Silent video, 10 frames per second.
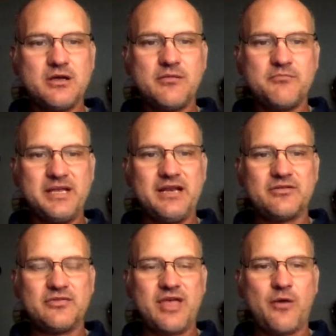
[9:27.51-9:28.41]
meaning
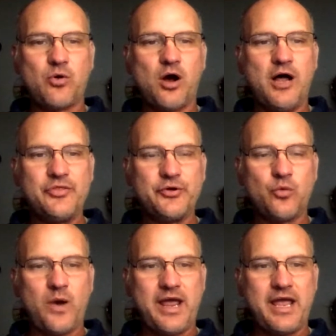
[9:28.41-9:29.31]
that they were on their
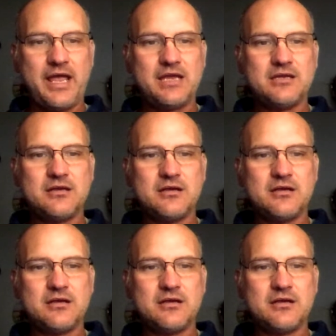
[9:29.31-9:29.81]
way